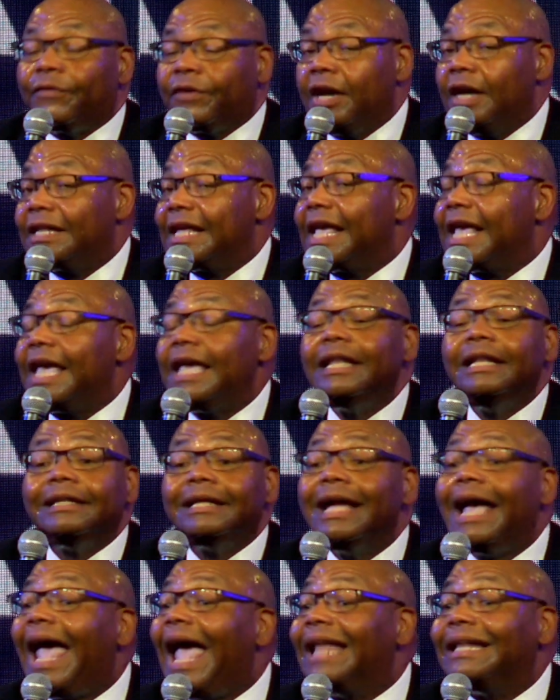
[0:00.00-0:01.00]
could
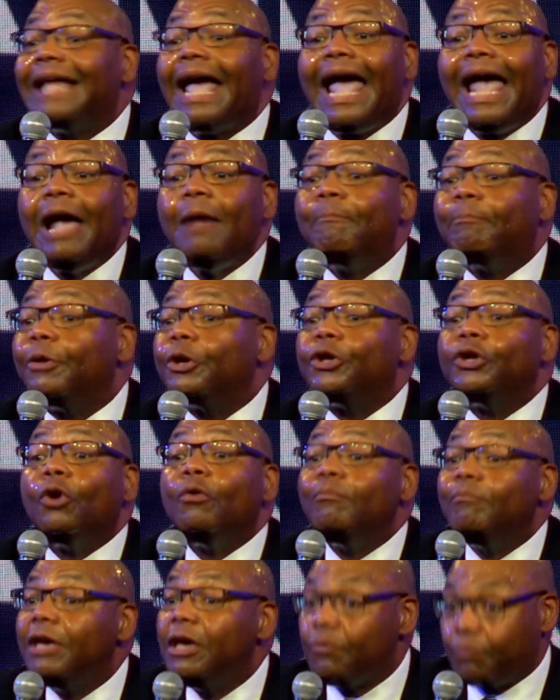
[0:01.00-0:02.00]
hinder and hamper your
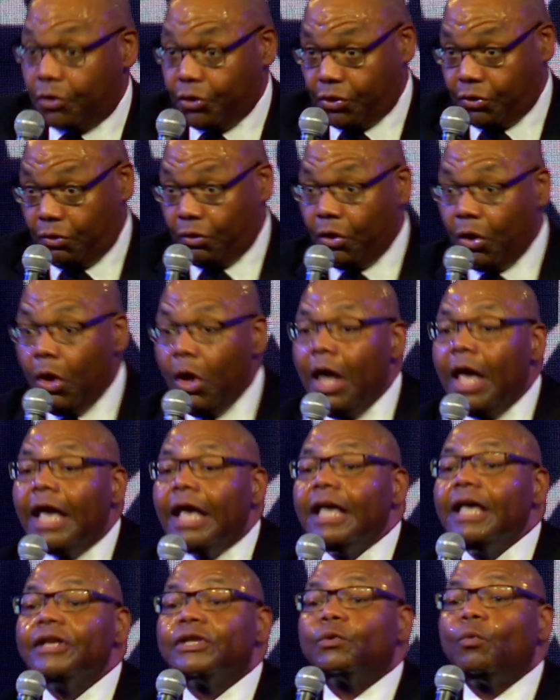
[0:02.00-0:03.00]
miracle.
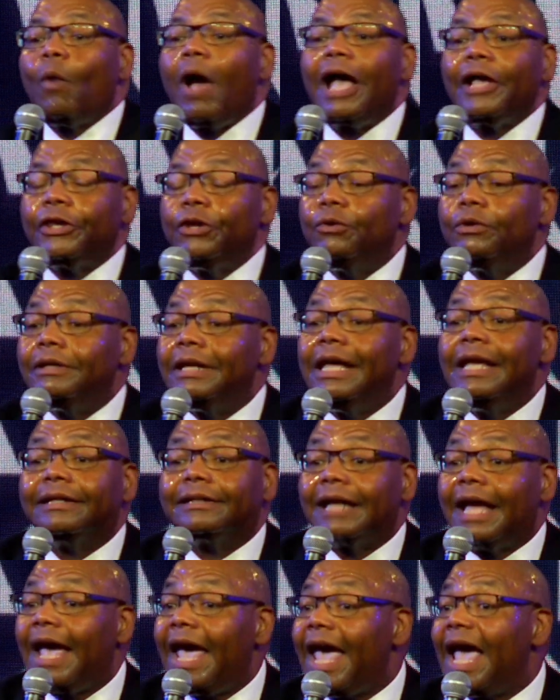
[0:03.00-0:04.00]
It's why you need
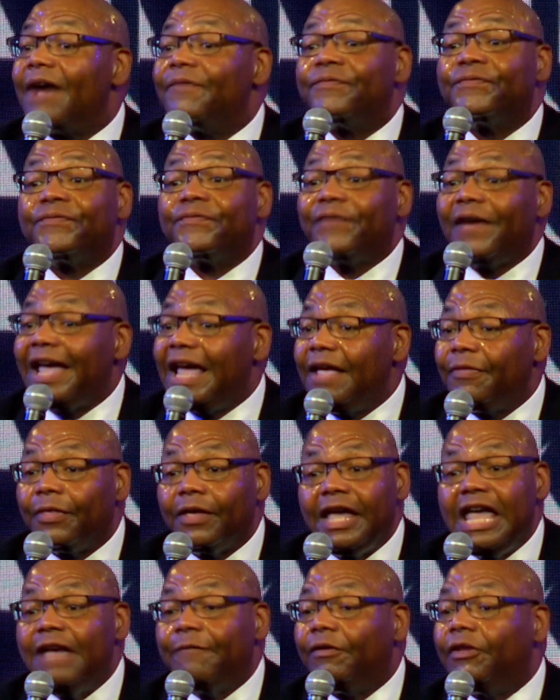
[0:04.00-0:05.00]
to have faith,
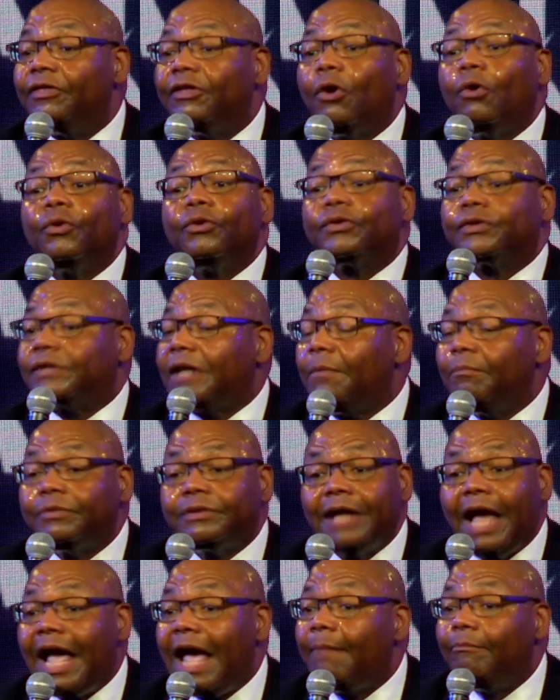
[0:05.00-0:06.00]
even though
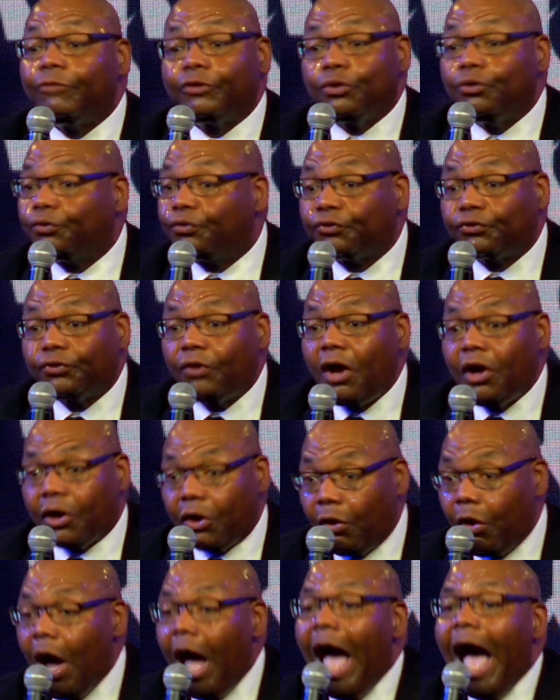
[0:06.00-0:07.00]
sometimes you
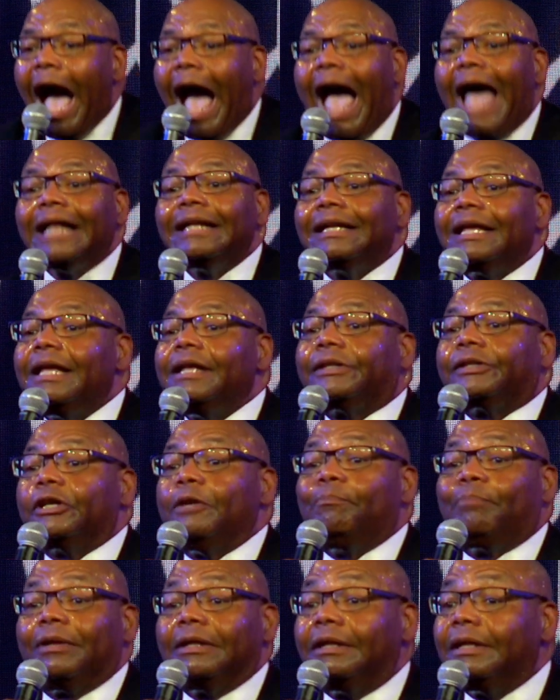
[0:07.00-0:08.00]
struggle. I need to
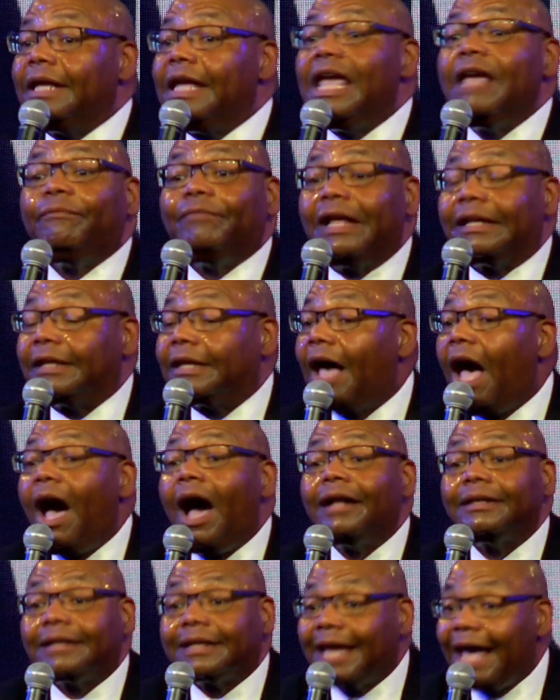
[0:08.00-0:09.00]
believe that
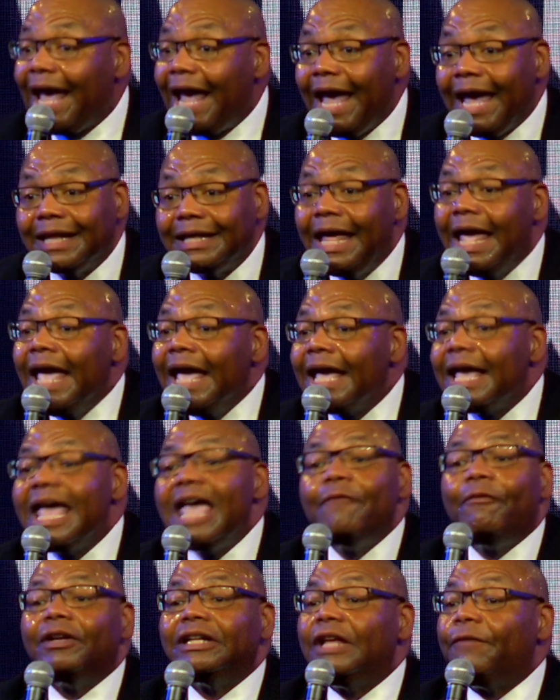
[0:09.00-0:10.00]
God can,
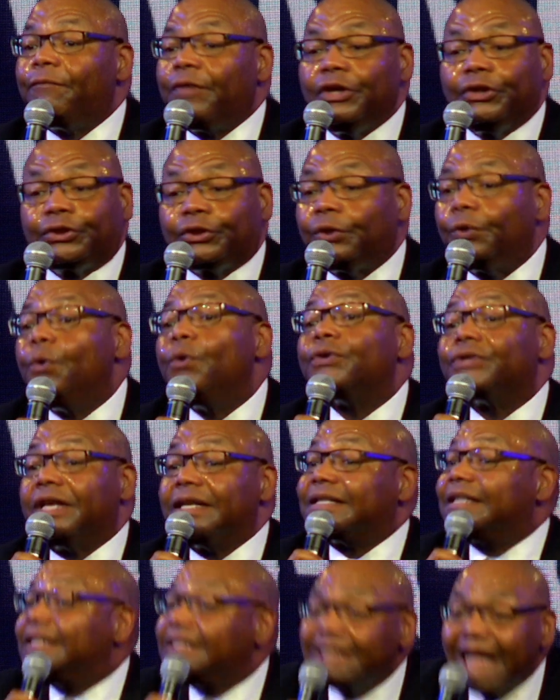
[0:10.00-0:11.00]
even if He
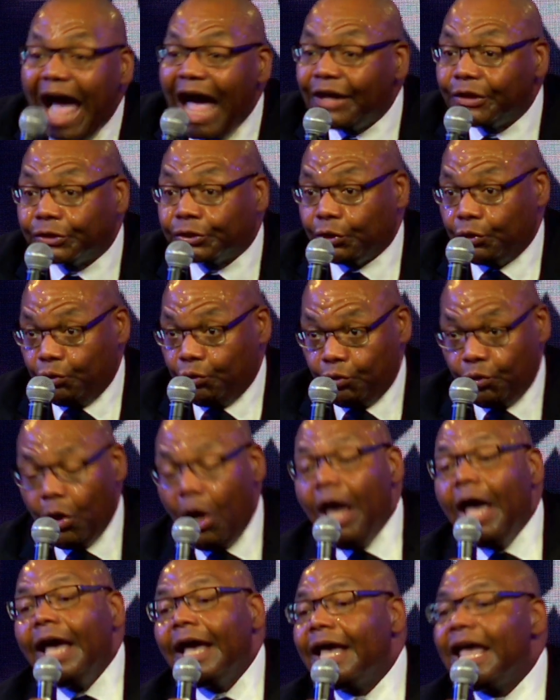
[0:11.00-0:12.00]
chooses not to.
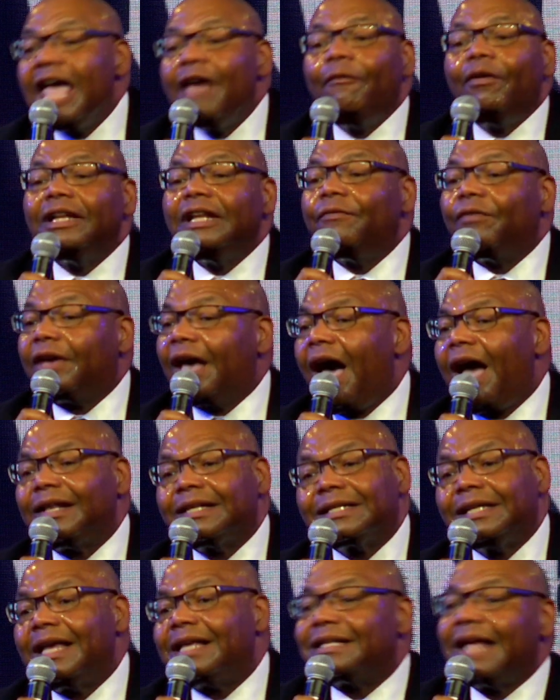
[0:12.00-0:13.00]
Even if God
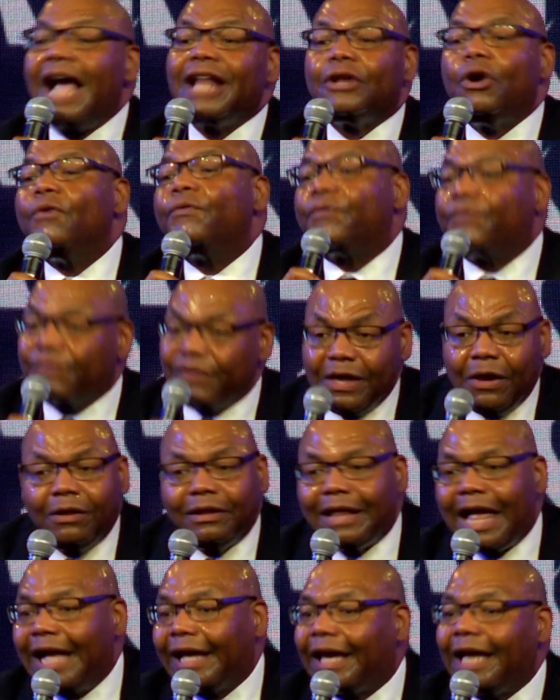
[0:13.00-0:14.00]
says, I don't feel
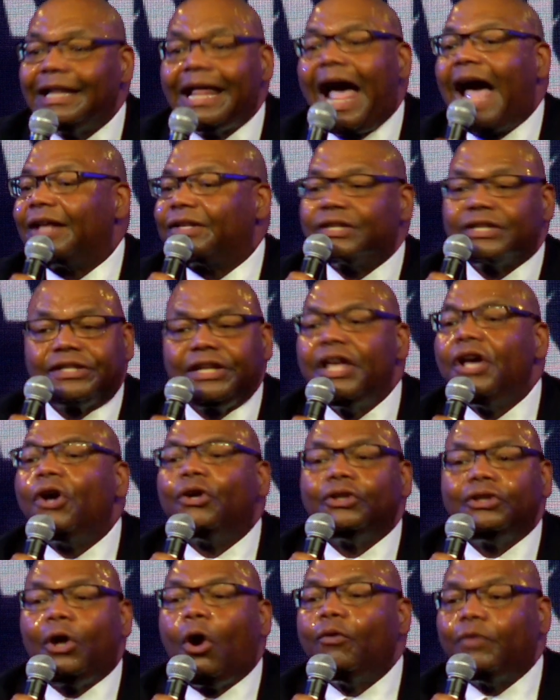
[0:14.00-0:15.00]
like it, I
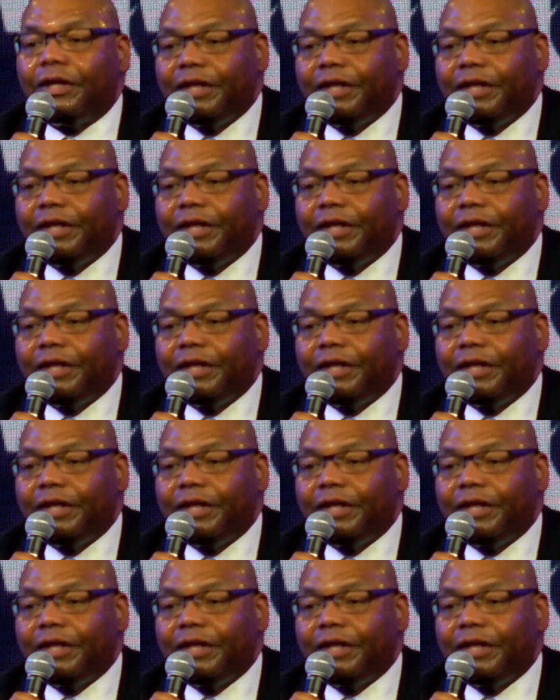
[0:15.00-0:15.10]
still know that